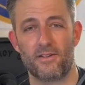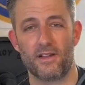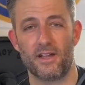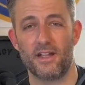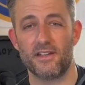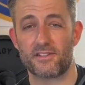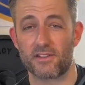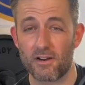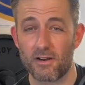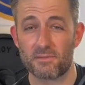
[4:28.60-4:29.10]

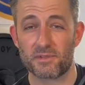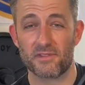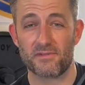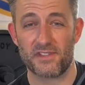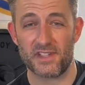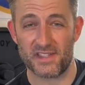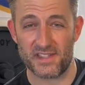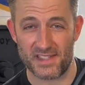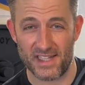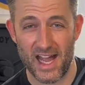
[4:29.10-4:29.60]
In terms of
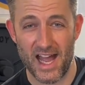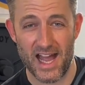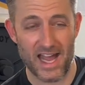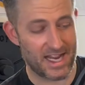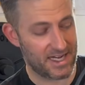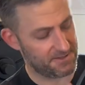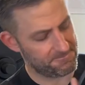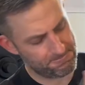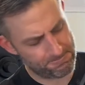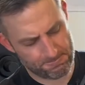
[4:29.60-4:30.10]

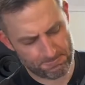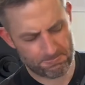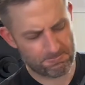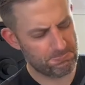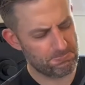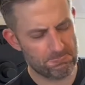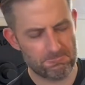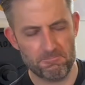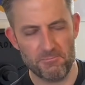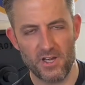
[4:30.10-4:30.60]
design,
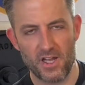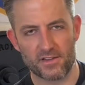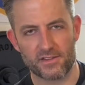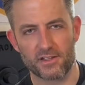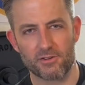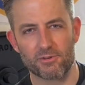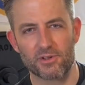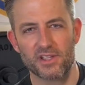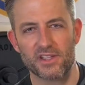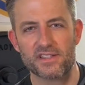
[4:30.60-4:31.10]
nothing
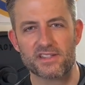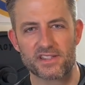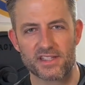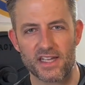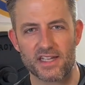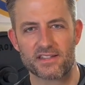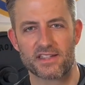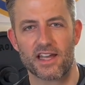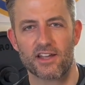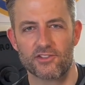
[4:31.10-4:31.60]
really
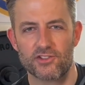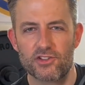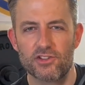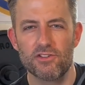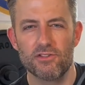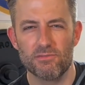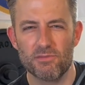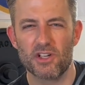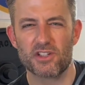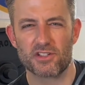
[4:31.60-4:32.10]
stands out
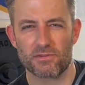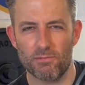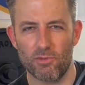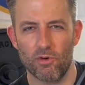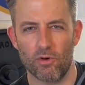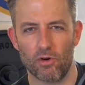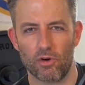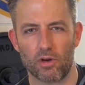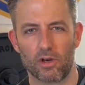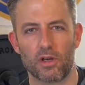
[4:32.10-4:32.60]
too much
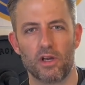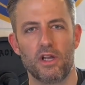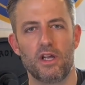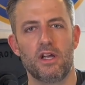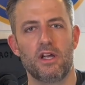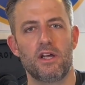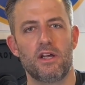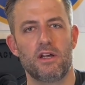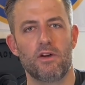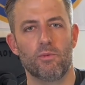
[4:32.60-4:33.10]
more
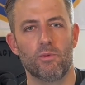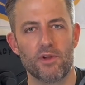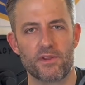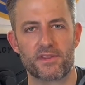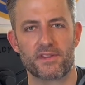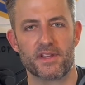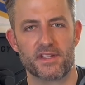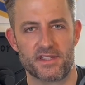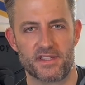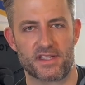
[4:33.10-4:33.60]
with
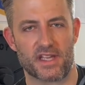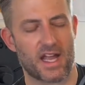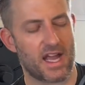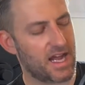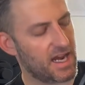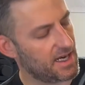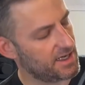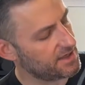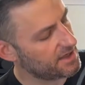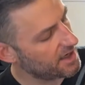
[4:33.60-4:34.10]
the
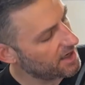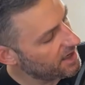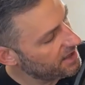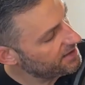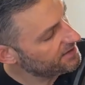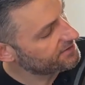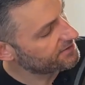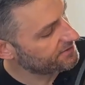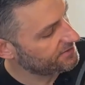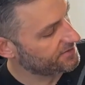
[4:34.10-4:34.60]
design
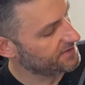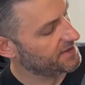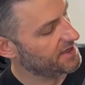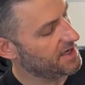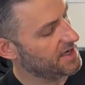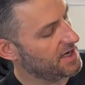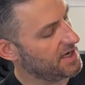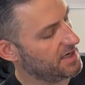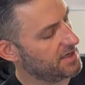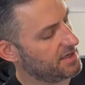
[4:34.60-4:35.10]
other
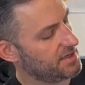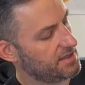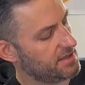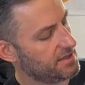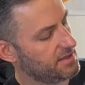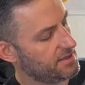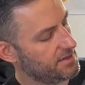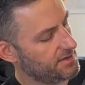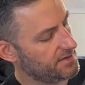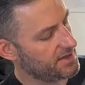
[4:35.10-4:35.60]
than
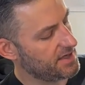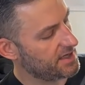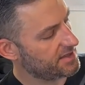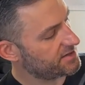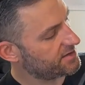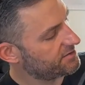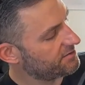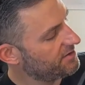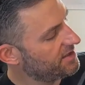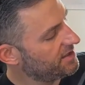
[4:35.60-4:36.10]
that
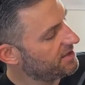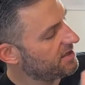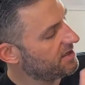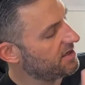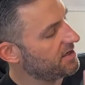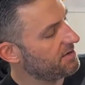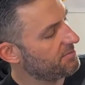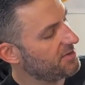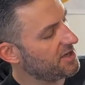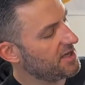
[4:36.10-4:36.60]
straight
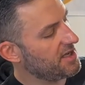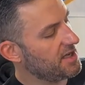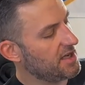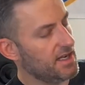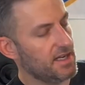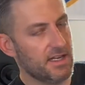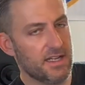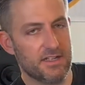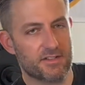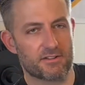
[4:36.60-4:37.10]
hub
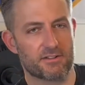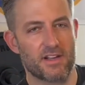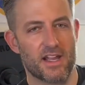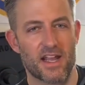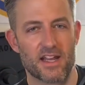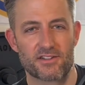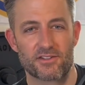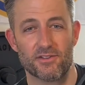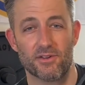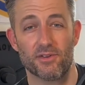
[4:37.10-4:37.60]
and
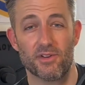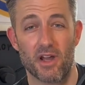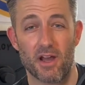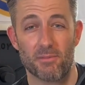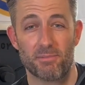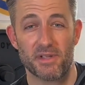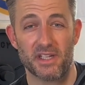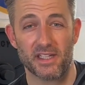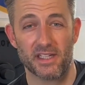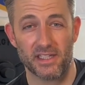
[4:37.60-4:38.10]
international not
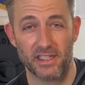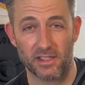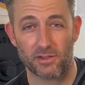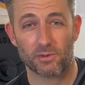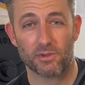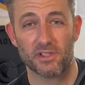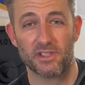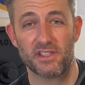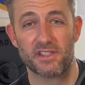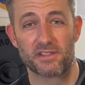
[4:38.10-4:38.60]
being
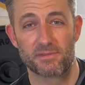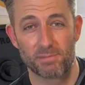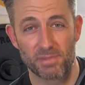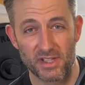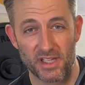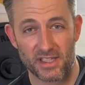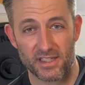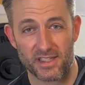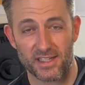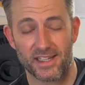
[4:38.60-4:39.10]
equally
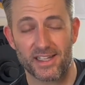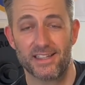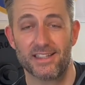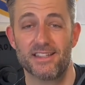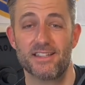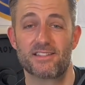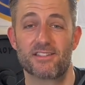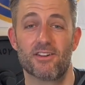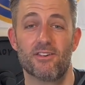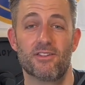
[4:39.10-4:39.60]
split, at
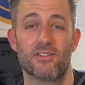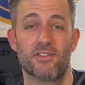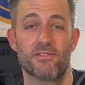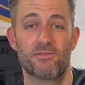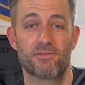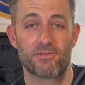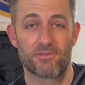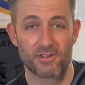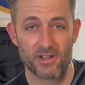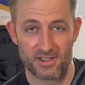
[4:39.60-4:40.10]
least on the
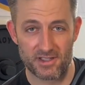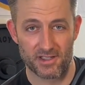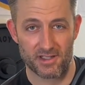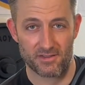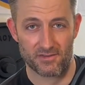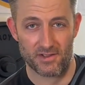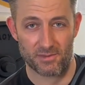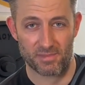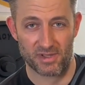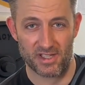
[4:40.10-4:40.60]
front
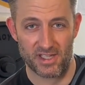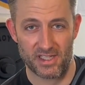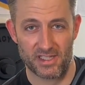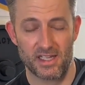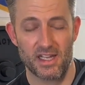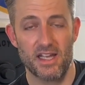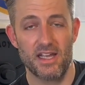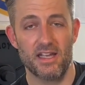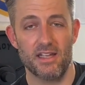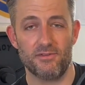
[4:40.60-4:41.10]
of the plate.
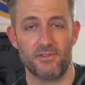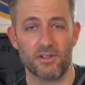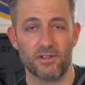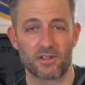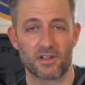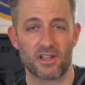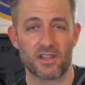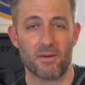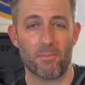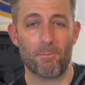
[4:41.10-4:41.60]
If you look
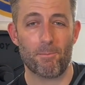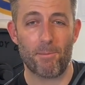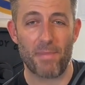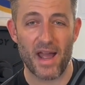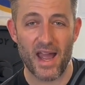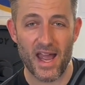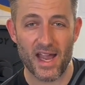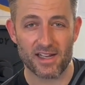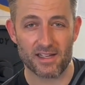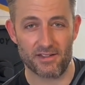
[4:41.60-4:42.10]
on the
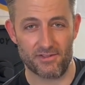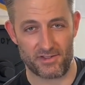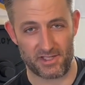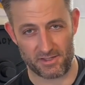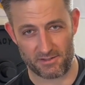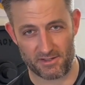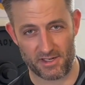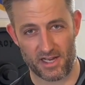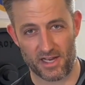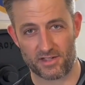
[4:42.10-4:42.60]
back of
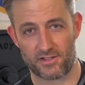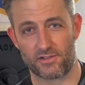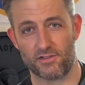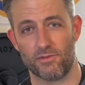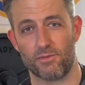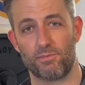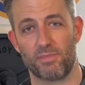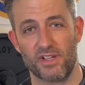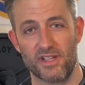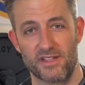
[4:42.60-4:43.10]
international
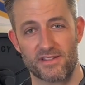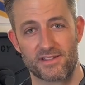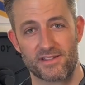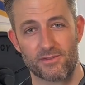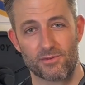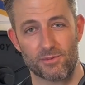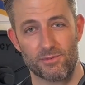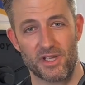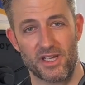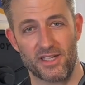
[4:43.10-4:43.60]
plates that
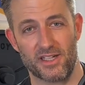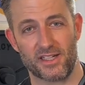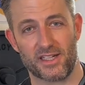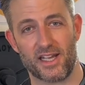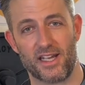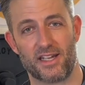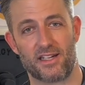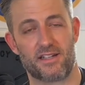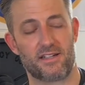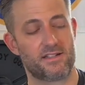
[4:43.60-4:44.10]
were made in
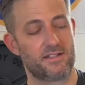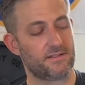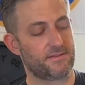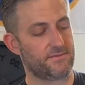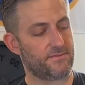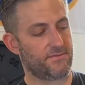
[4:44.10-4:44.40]
Canada,